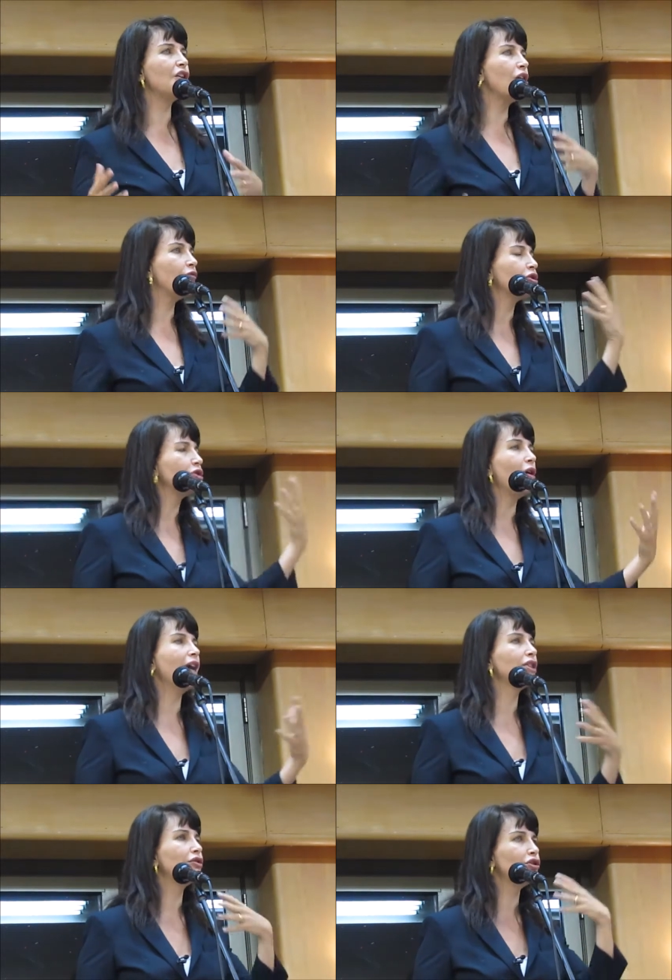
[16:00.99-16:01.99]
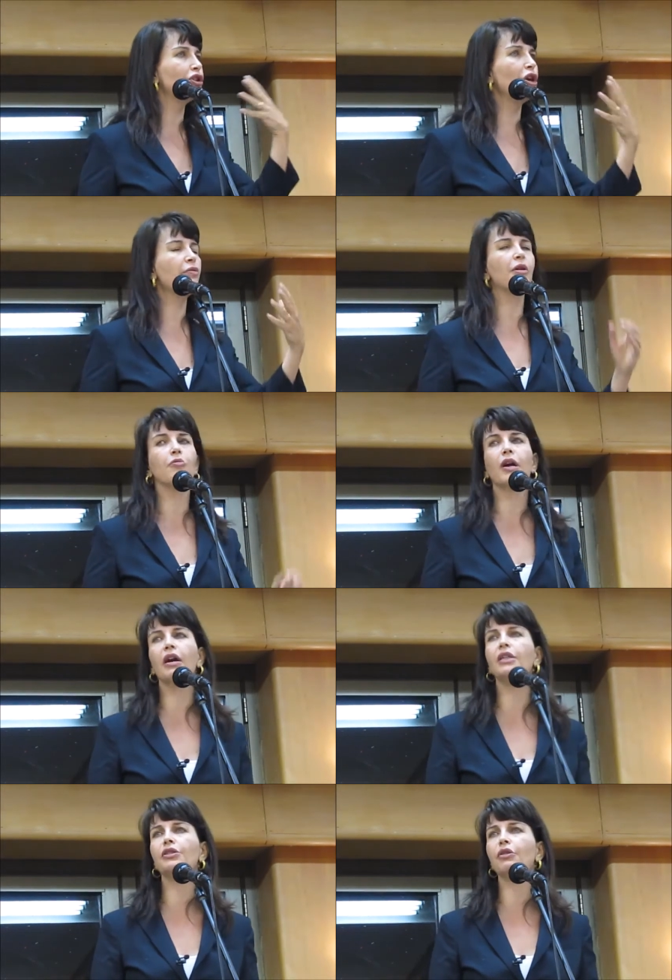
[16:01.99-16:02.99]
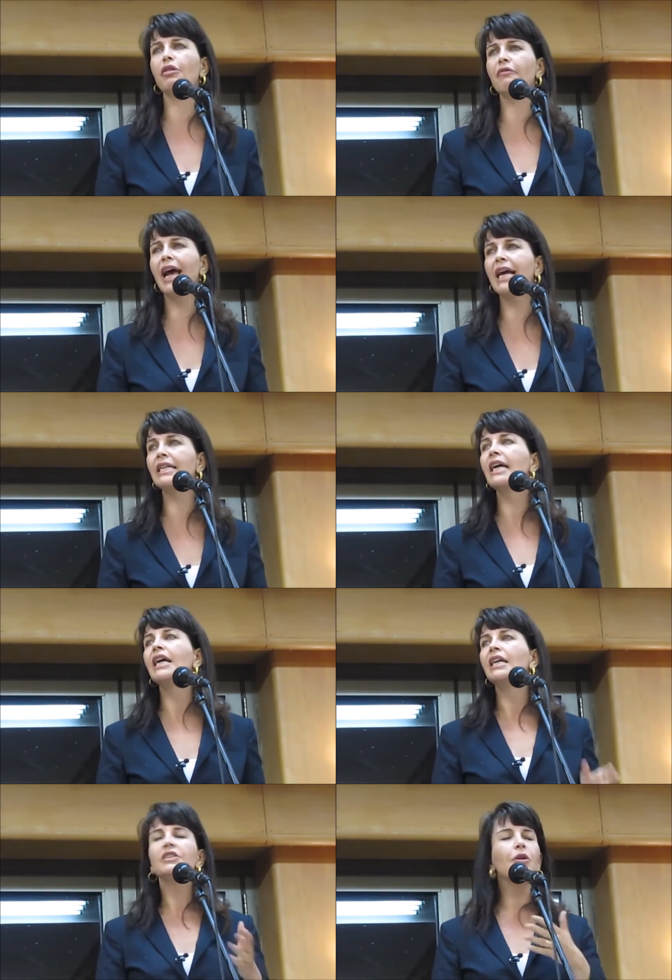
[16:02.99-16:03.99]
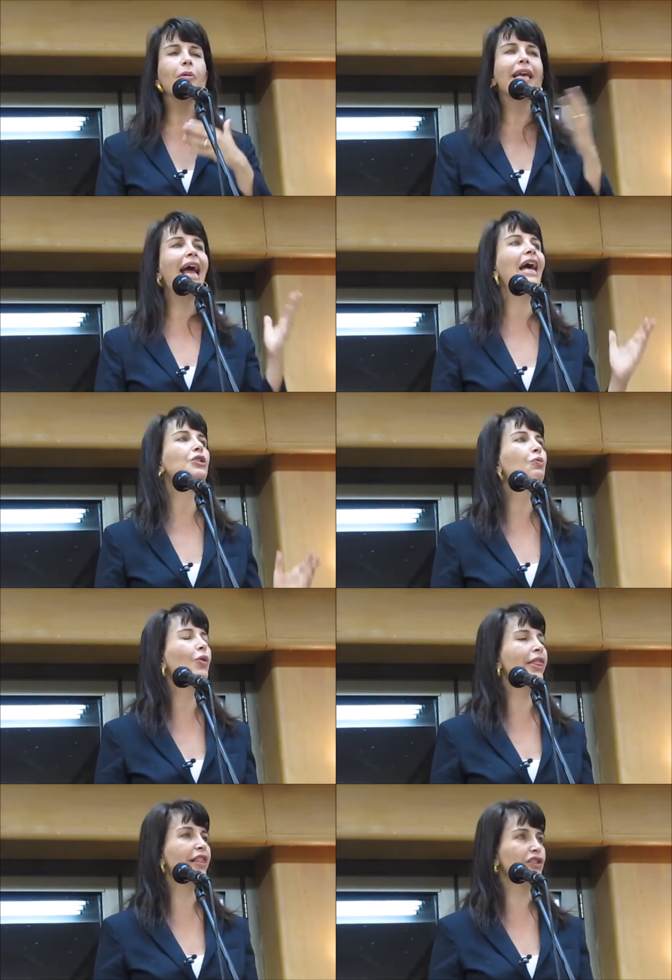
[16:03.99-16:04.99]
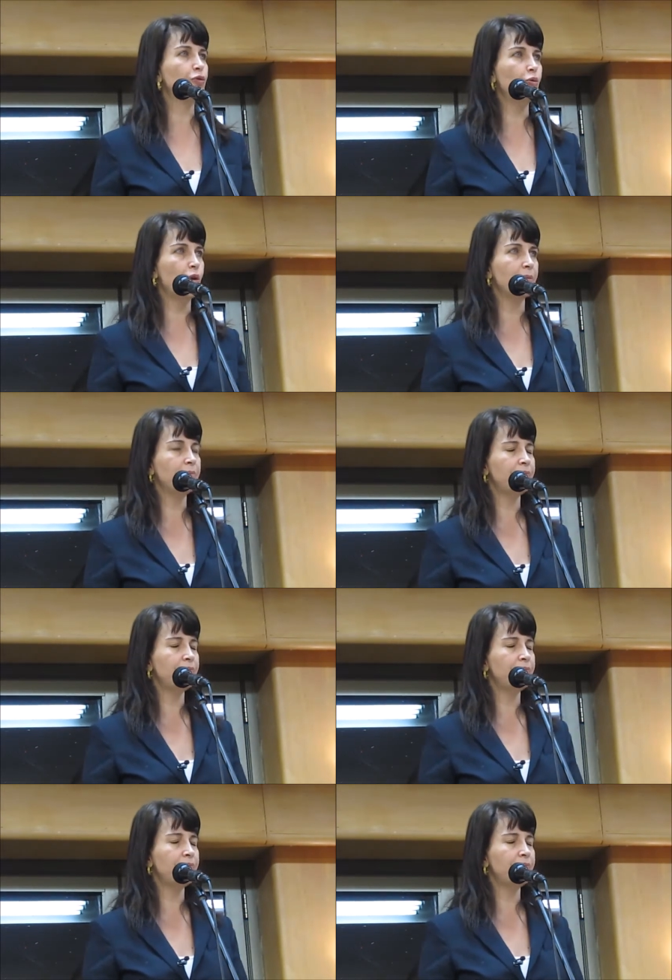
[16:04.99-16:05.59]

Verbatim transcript: know, if we're trying to show that we're under threat, so we can't win this war.